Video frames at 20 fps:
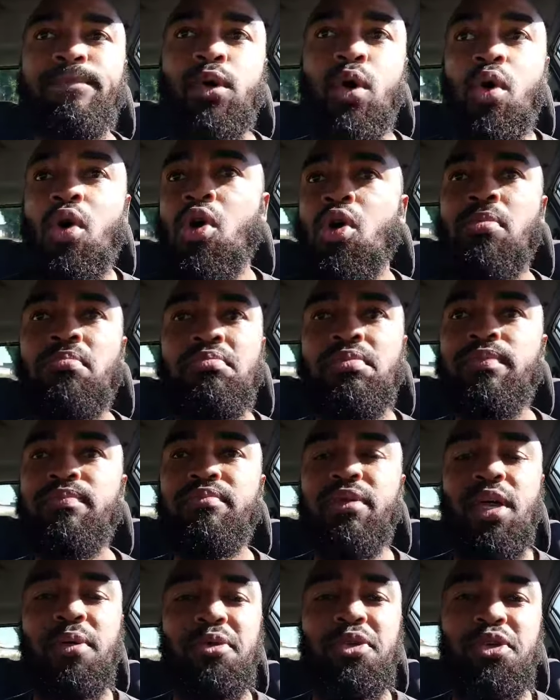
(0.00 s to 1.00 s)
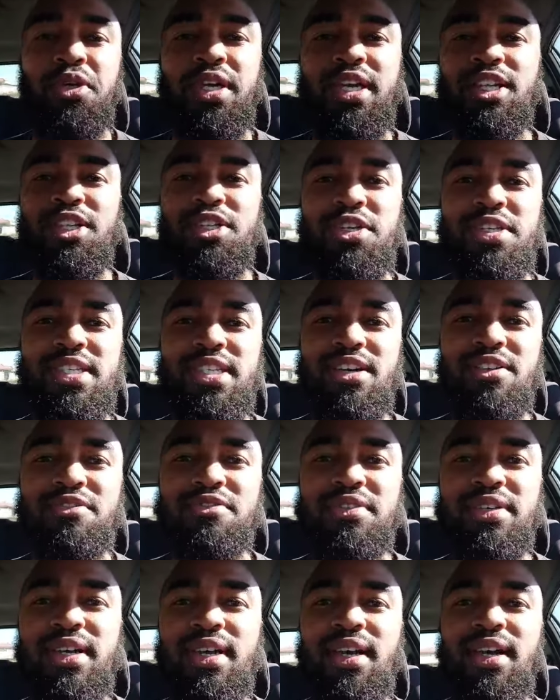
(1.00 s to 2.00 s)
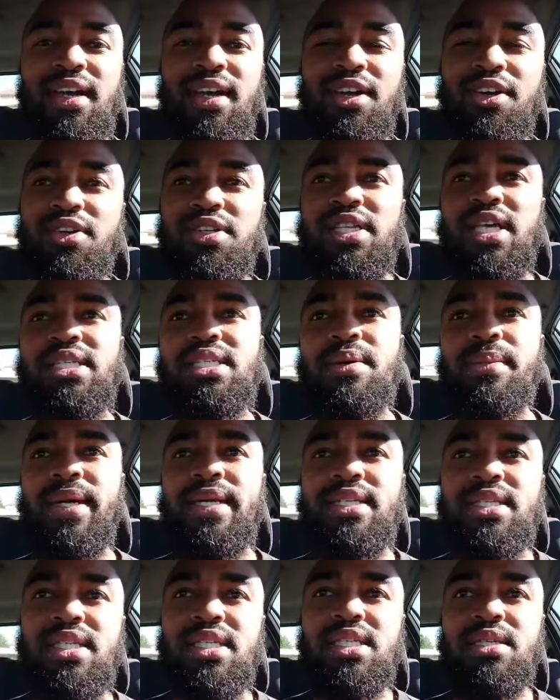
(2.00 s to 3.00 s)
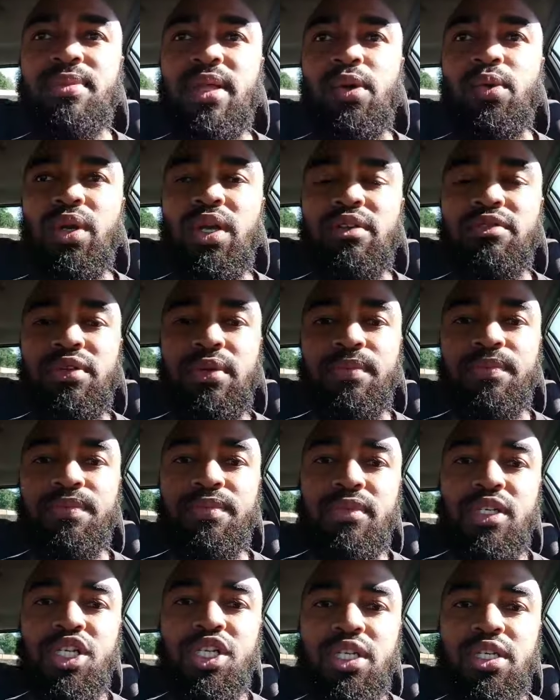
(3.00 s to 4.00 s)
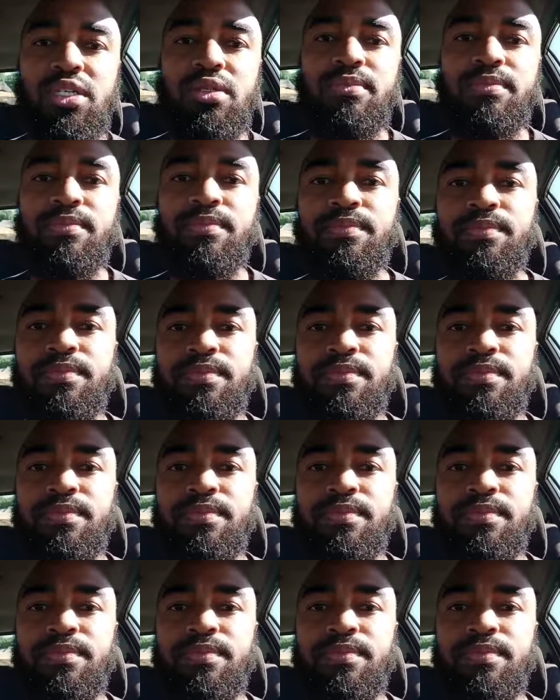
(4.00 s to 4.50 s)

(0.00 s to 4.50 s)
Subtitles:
or maybe you kill yourself, because that's the money system that we live in. Cheers.